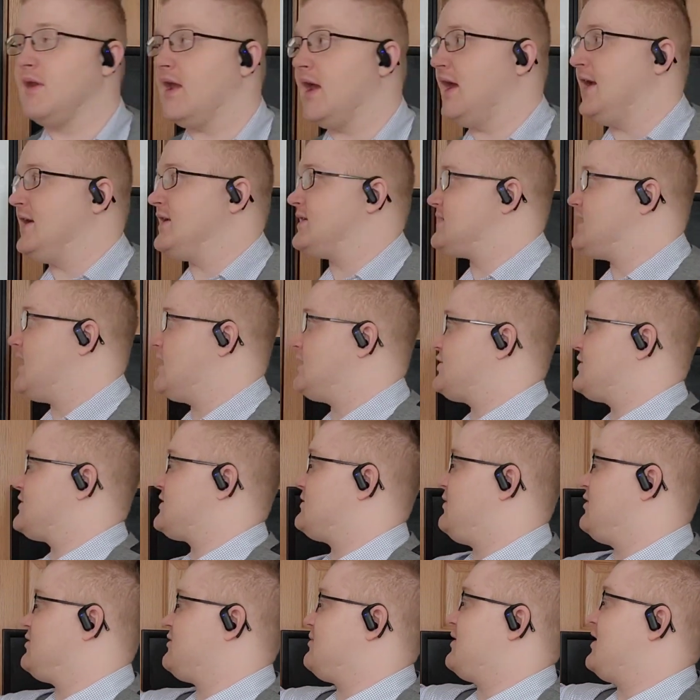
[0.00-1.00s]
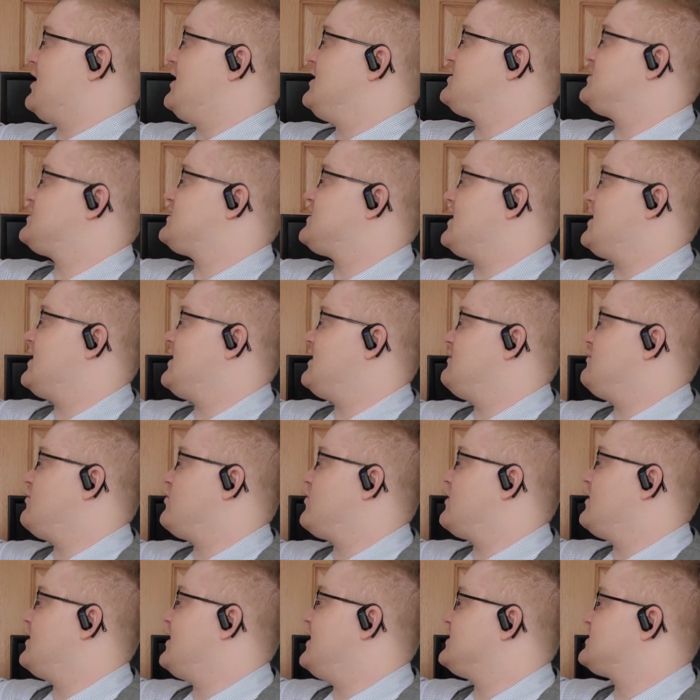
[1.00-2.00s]
And it's not just a multiplication sign
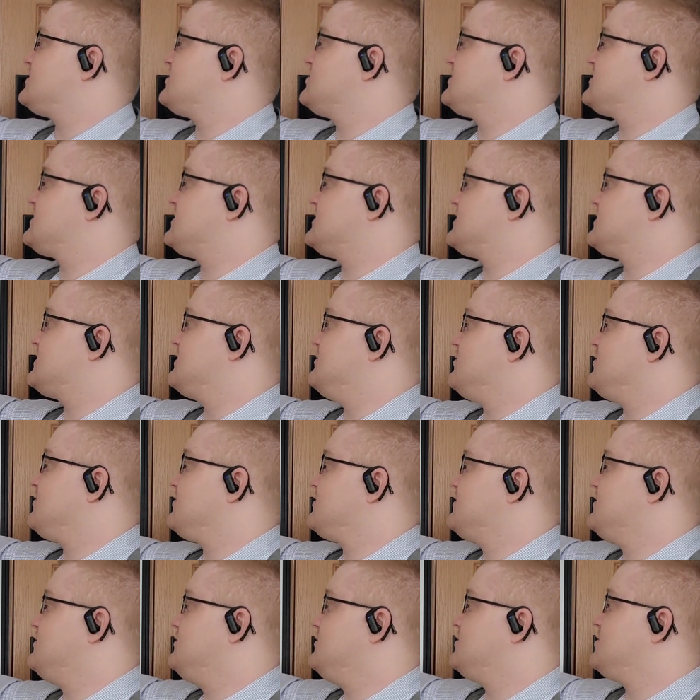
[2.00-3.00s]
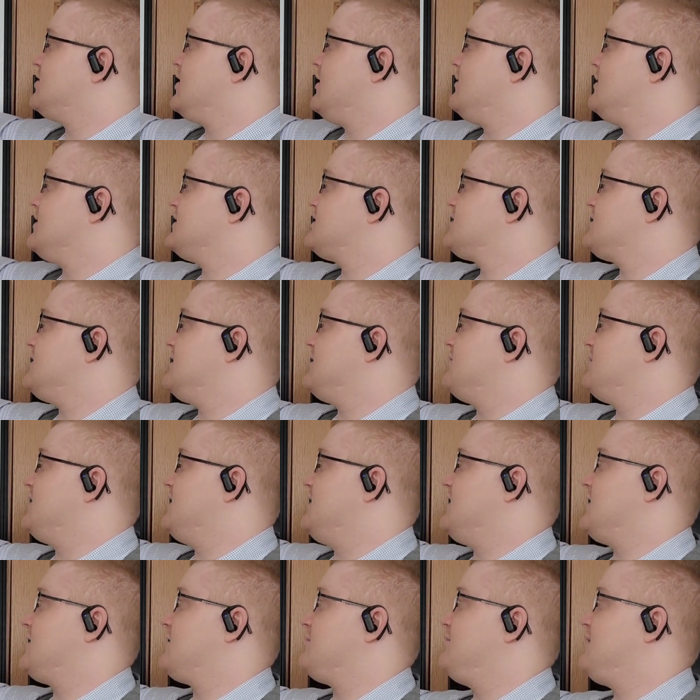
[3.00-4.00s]
anymore, it's just a symbol to show us that we
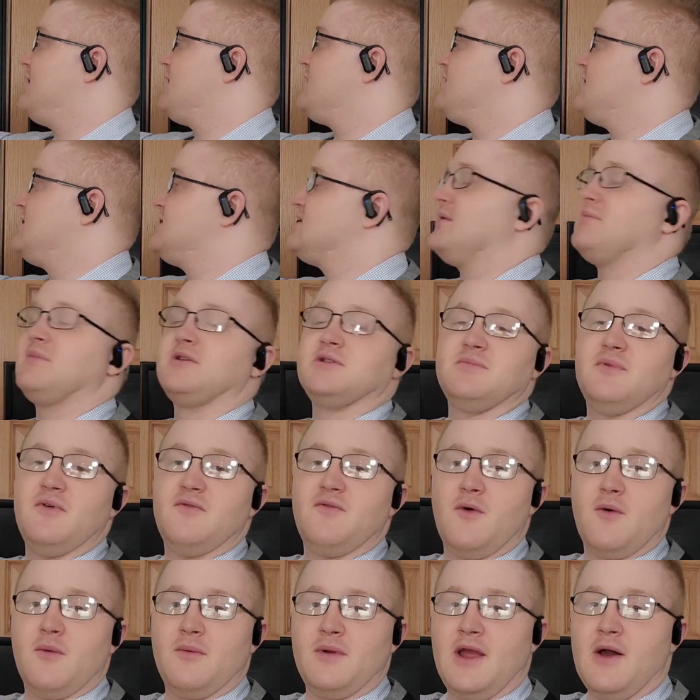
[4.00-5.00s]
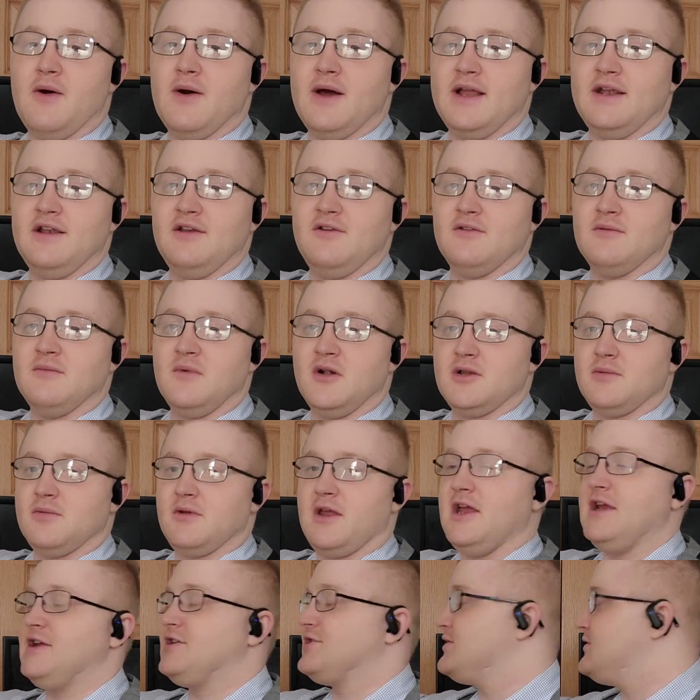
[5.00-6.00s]
need to compare these numbers before we go ahead and do the
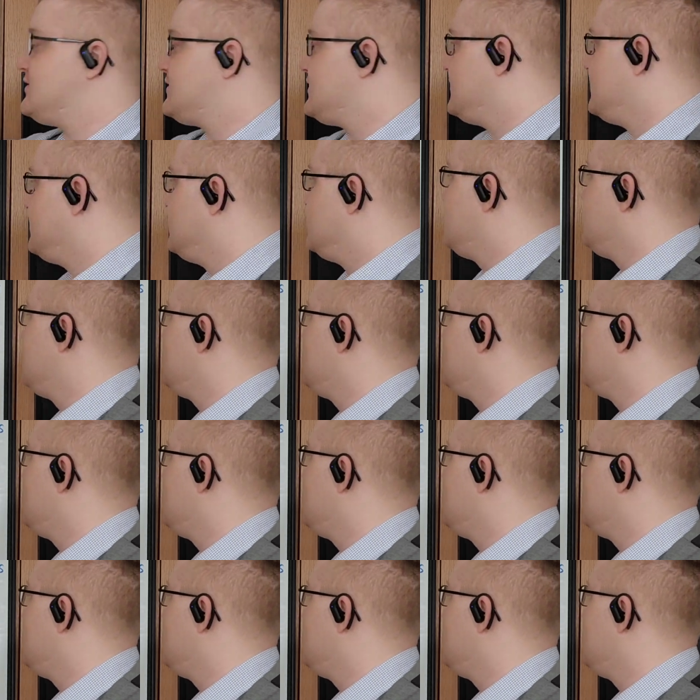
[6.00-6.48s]
multiplication too.